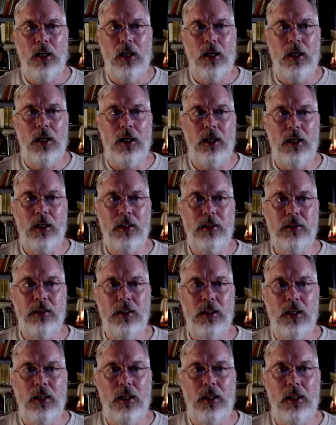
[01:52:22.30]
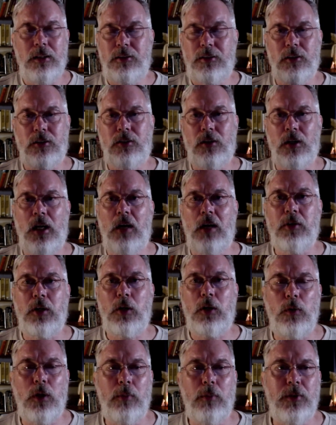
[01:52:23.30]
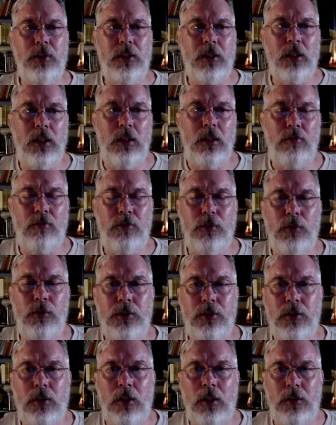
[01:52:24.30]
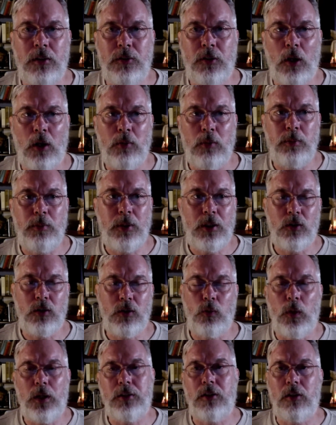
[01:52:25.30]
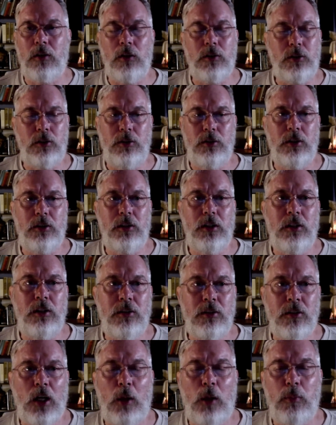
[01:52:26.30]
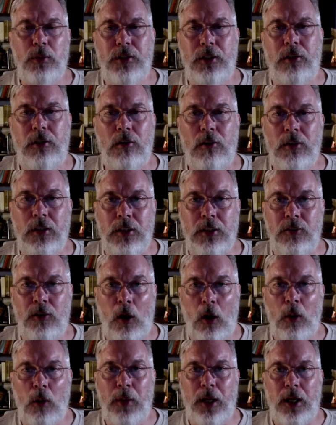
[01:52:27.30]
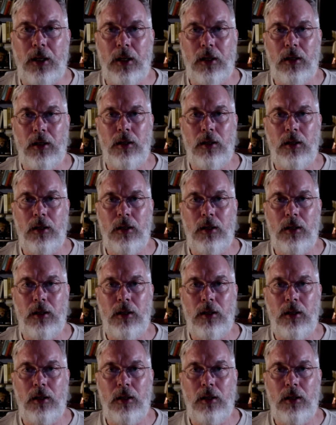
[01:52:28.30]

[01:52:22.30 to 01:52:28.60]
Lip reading: and it's just going to have a corrupting influence on Dharma because Western culture just is not particularly dharmic.